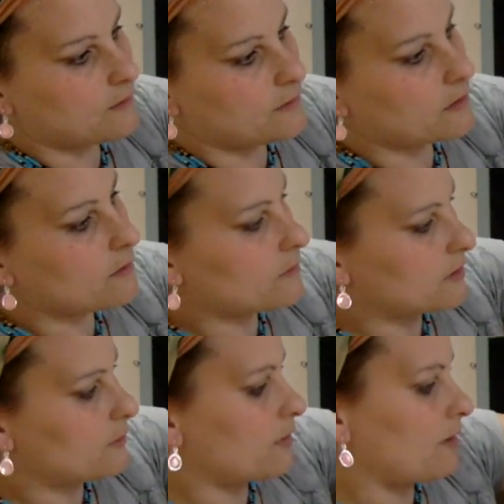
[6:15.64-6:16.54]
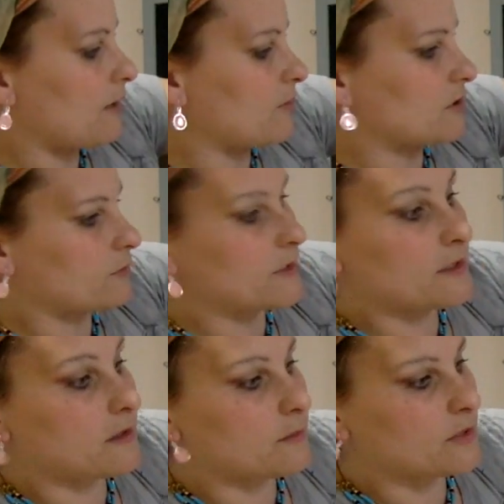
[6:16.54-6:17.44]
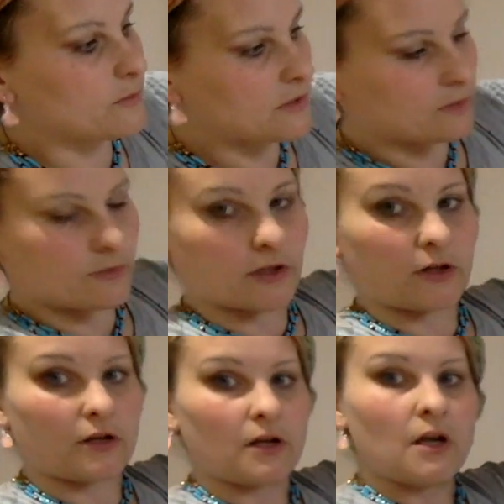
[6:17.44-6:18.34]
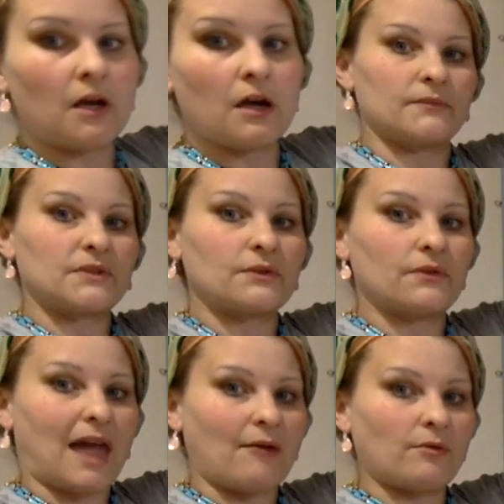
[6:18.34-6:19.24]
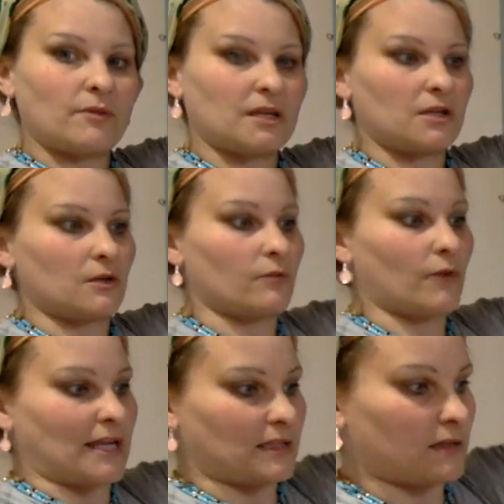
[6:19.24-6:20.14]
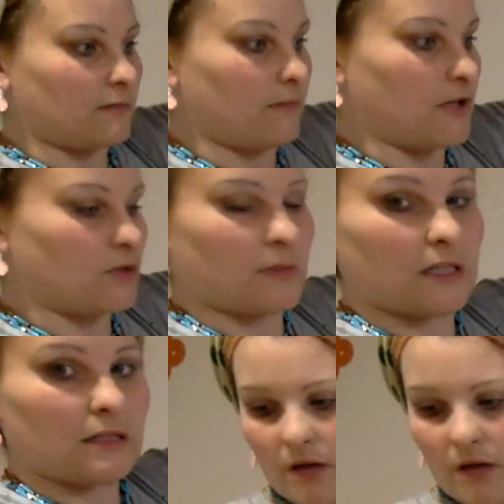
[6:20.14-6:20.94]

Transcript: Yeah, so we don't have much squeeze there. That means we did really good. So that would be your breast measurement.